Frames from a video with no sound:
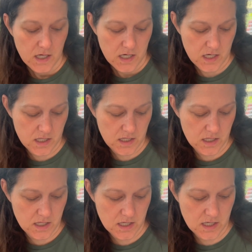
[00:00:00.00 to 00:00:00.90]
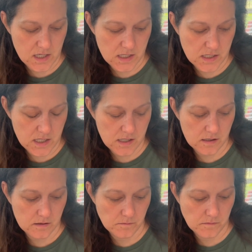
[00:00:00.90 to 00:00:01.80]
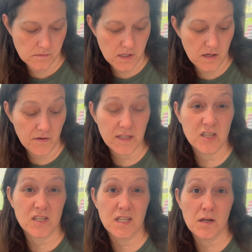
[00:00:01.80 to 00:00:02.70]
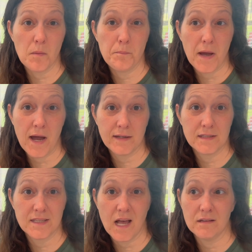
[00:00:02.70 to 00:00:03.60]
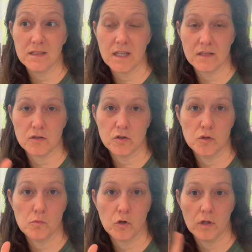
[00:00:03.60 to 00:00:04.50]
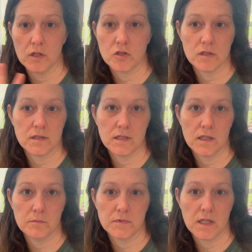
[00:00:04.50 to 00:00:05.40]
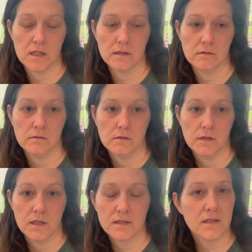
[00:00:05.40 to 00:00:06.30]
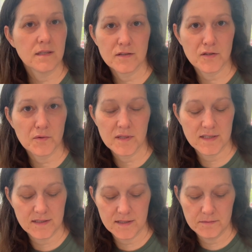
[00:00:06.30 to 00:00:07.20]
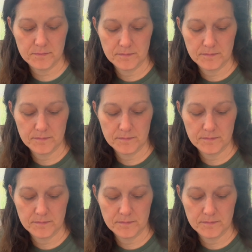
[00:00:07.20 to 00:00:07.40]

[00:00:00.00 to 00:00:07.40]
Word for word: And then um, if I just get a bagged salad, that's two more lunches and then I'm done. Isn't that so easy?